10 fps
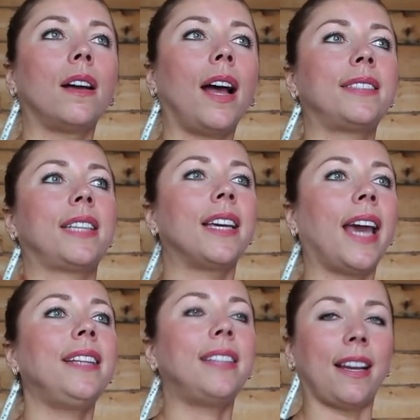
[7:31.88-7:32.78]
I
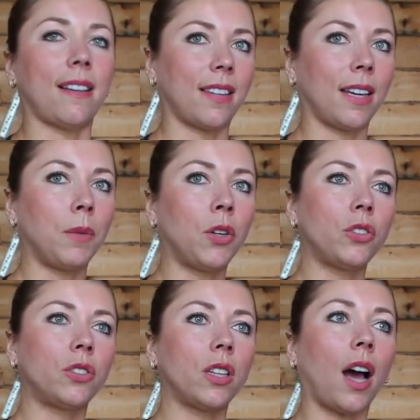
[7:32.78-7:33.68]
gained anything,
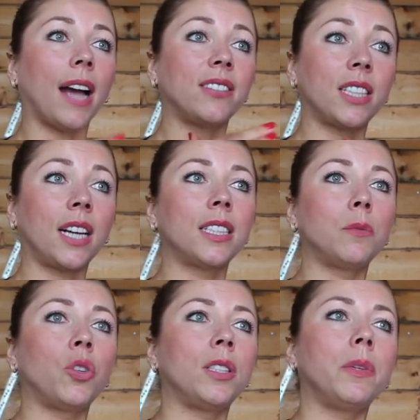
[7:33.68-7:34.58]
because I
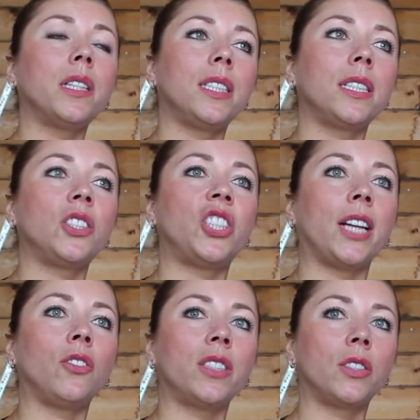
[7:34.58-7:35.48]
started bodybuilding
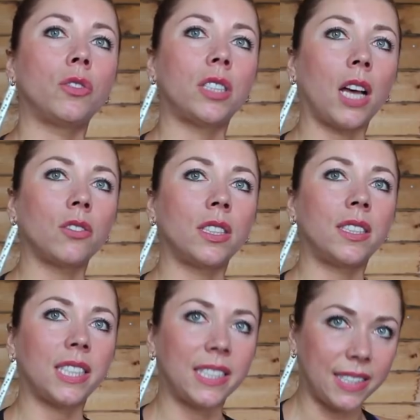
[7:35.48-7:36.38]
January
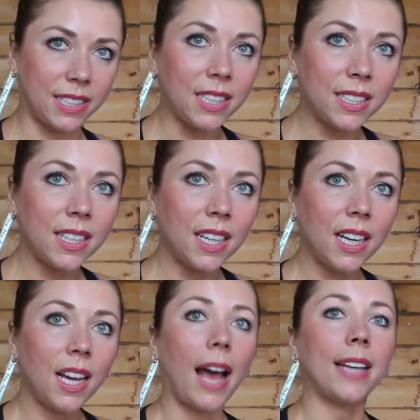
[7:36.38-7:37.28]
2016
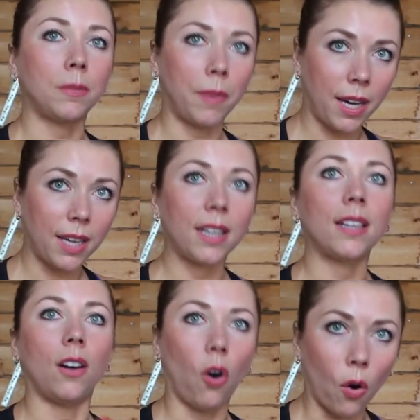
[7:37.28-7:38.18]
as
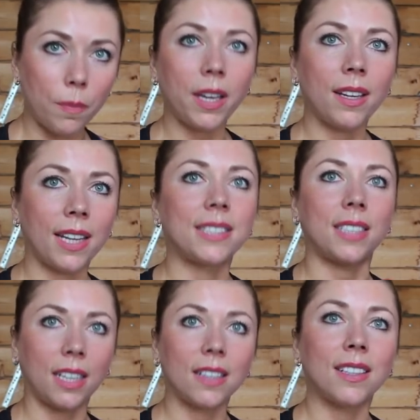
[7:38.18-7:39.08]
my hobby,
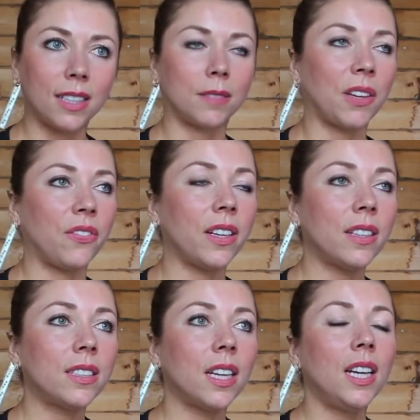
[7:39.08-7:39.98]
as my
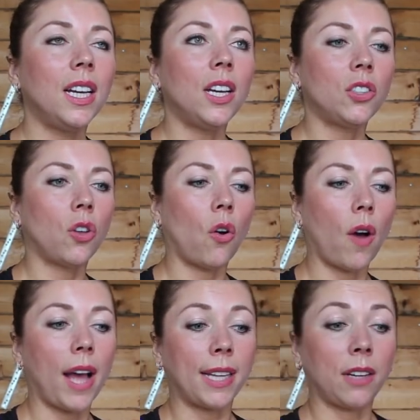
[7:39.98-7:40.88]
field.
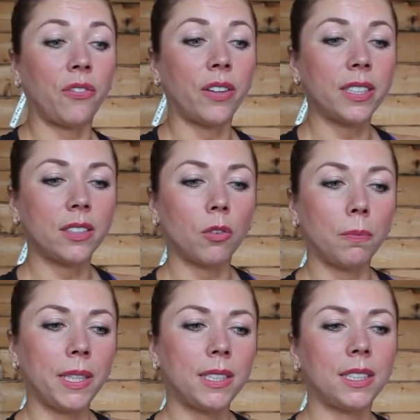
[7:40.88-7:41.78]
So, and I first
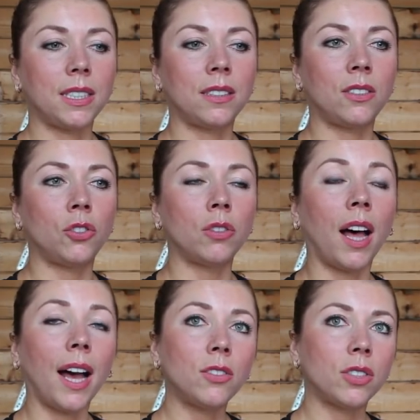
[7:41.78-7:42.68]
competed in
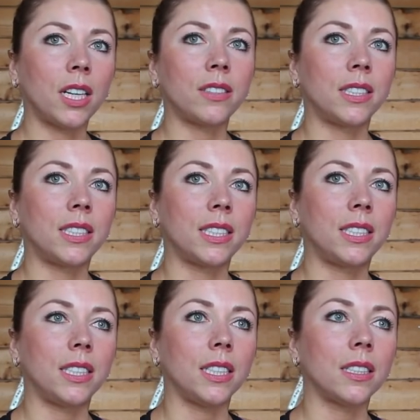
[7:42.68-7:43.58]
July
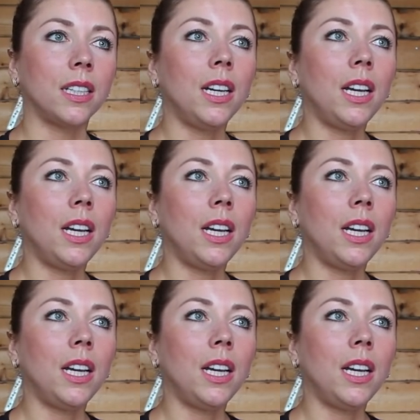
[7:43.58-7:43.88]
2016.